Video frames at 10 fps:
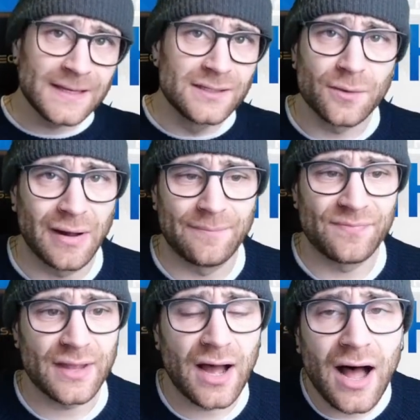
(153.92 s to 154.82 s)
Look,
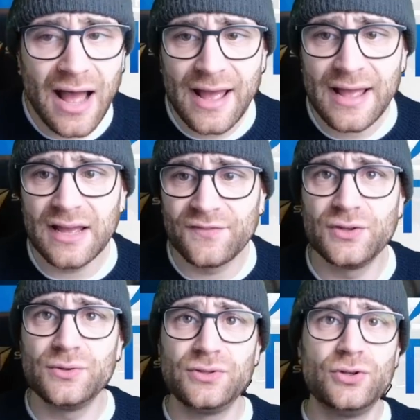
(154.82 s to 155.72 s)
man, I if
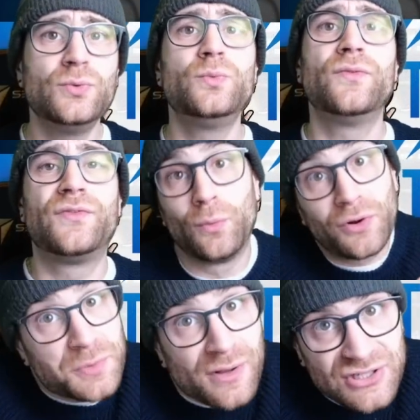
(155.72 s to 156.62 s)
you you if you
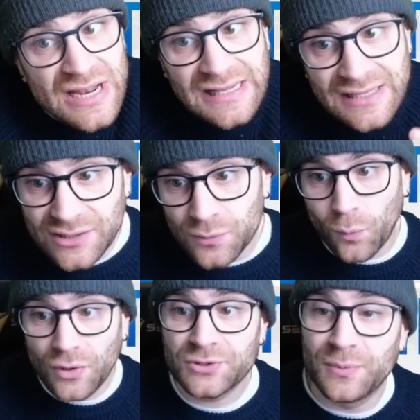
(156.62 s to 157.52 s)
watch my channel and you
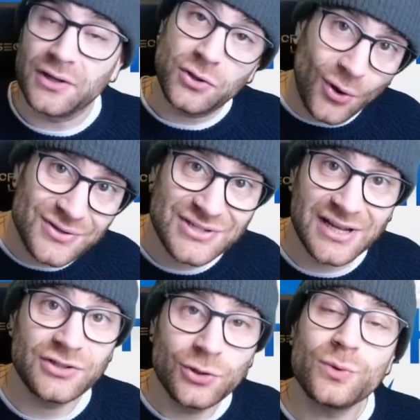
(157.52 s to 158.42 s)
watch my
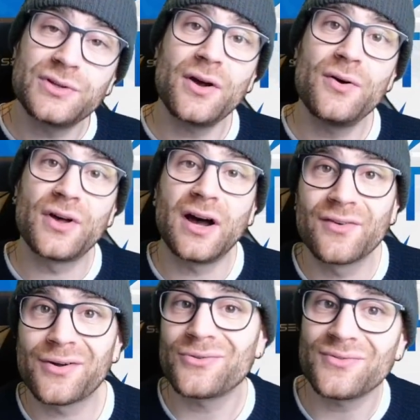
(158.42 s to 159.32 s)
content, you will know that I have
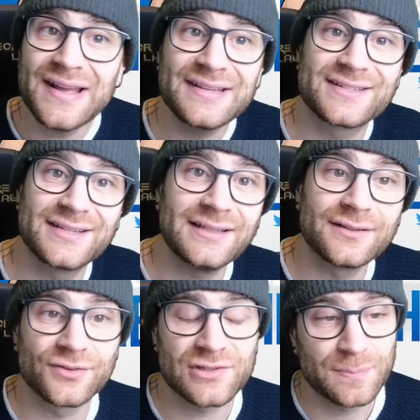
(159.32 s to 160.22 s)
a great deal
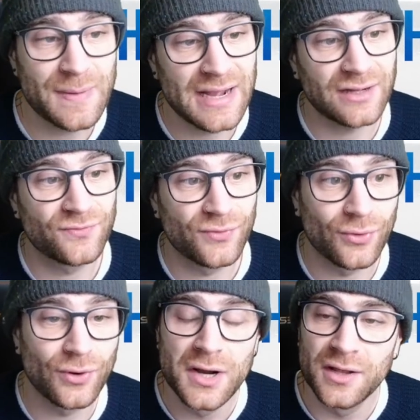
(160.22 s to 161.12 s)
of respect
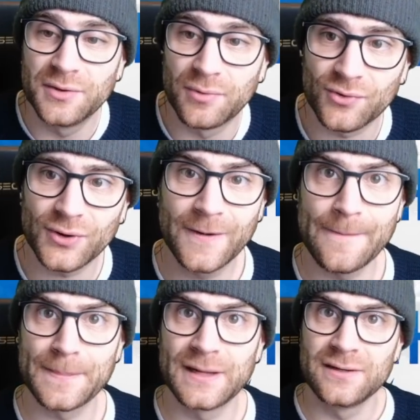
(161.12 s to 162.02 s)
for the
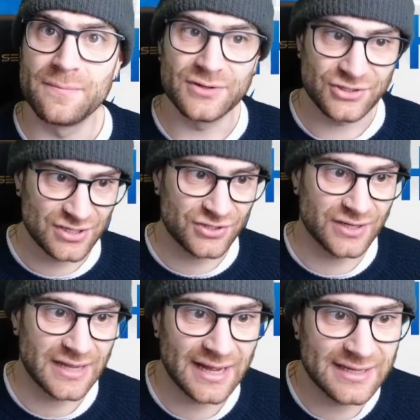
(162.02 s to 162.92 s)
Moroccan
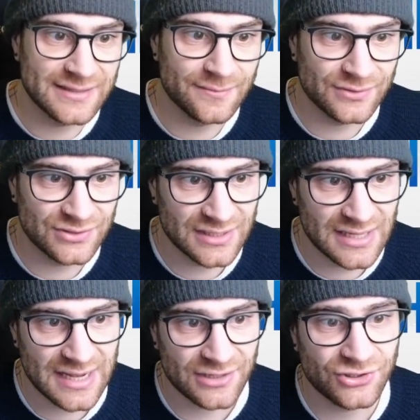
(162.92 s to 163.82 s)
magician Hakim
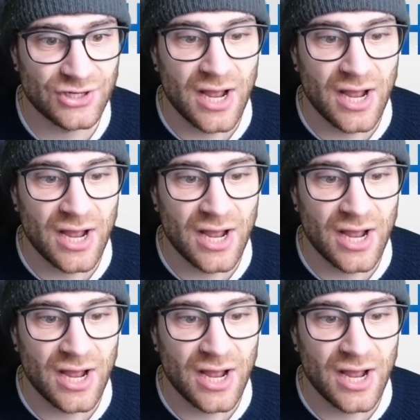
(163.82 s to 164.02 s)
Ziyech.